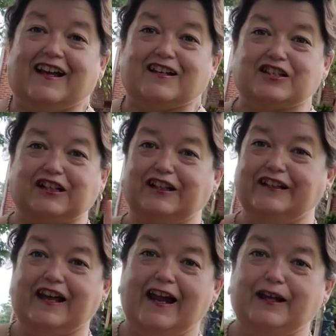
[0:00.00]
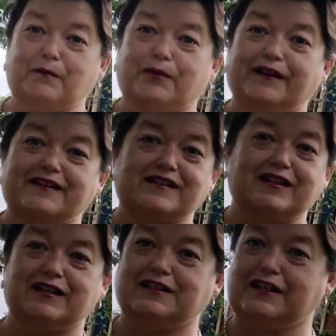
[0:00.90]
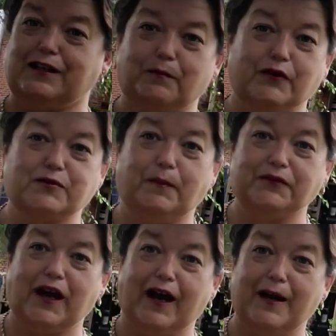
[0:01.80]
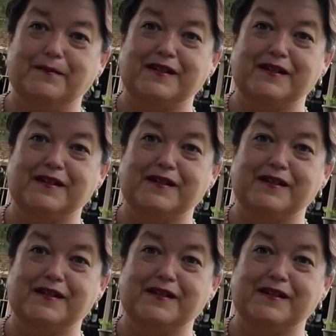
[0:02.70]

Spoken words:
She cleaned the handprints, did it multiple times,